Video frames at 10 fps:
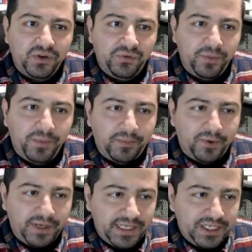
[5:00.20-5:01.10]
flow from
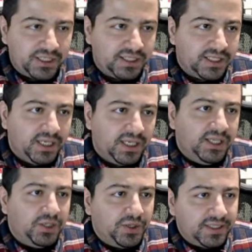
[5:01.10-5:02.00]
operations.
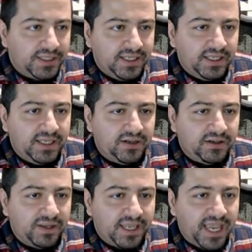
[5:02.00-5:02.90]
You can see here
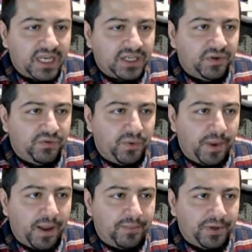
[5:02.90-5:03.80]
the cash flow from
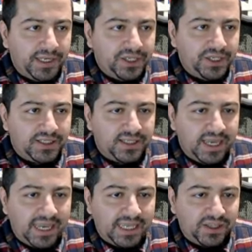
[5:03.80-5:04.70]
operations
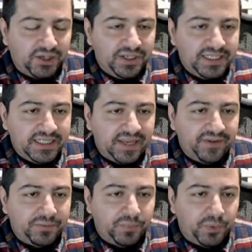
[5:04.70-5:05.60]
at
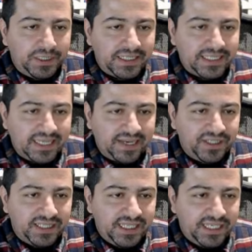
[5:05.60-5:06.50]

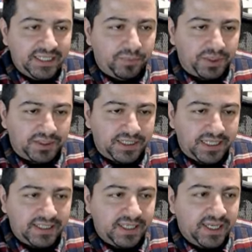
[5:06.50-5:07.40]

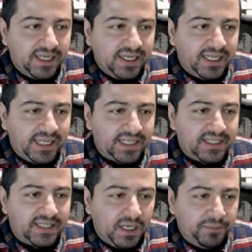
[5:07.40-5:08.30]
37.17%, and
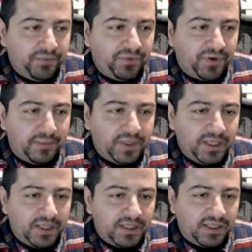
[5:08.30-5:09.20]
that's up from
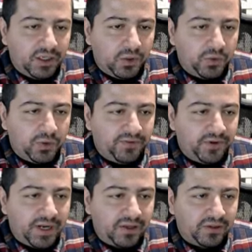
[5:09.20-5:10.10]
the low of
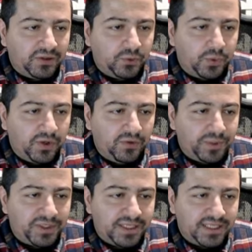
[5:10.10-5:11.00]
around
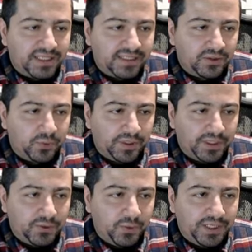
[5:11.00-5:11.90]
12% in
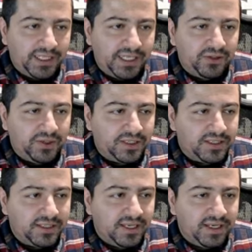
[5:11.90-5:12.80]
2020. And you can
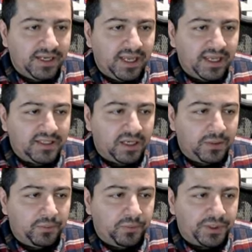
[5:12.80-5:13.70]
see a nice
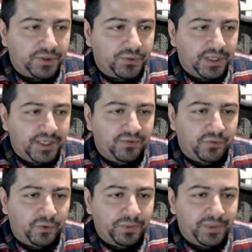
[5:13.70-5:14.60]
upward trend
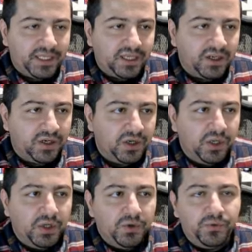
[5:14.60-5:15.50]
forming here
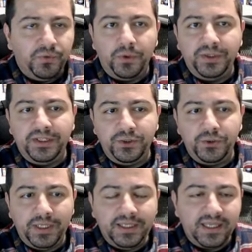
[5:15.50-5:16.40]
for the
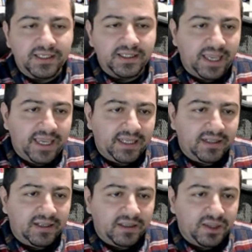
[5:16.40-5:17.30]
trade desk,
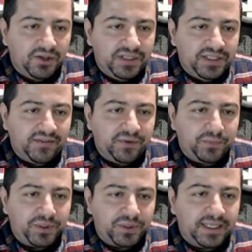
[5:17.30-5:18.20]
and
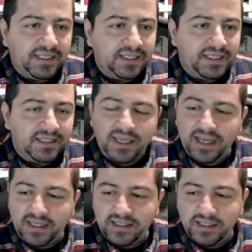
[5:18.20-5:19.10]
37% is
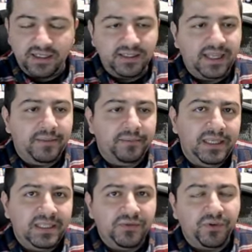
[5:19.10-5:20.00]
excellent. That
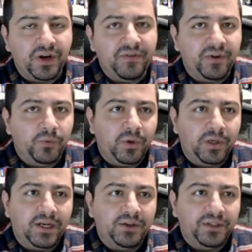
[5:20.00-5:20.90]
means for every
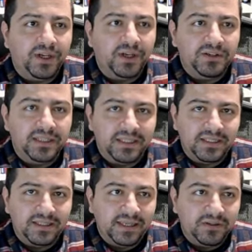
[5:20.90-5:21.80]
$100 in
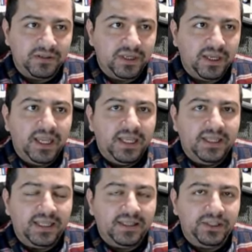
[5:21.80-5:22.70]
sales
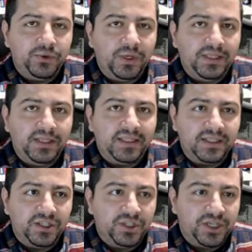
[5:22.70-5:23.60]
that the trade
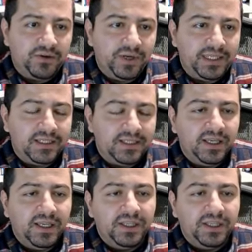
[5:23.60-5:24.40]
desk generates,